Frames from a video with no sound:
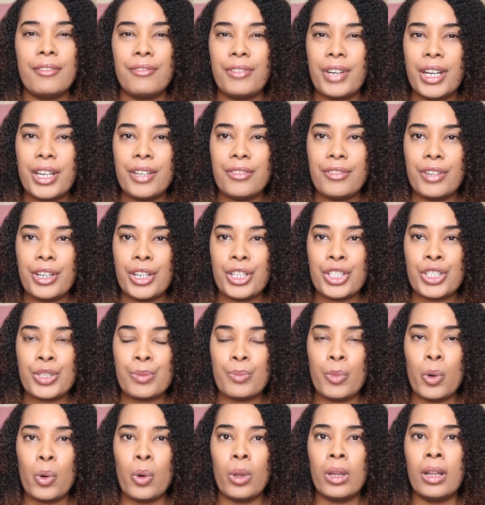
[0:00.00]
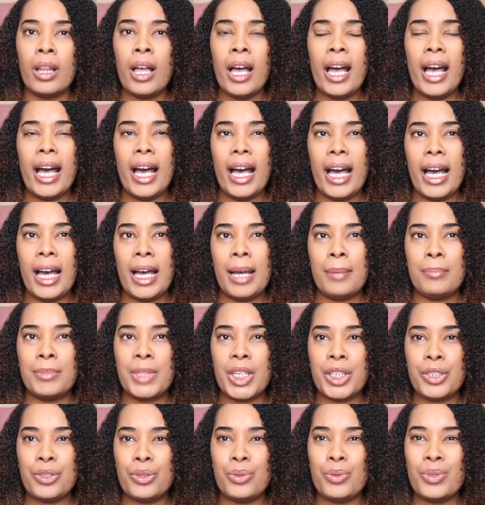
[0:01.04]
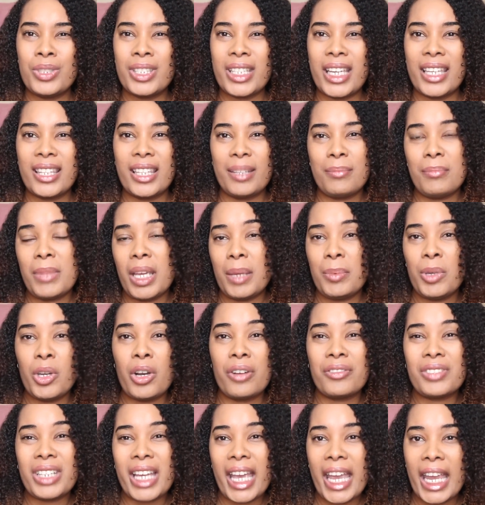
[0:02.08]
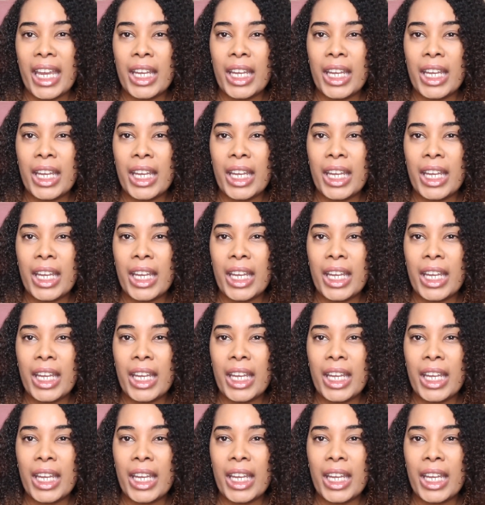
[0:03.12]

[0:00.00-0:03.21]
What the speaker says: Very small. They do say that maybe after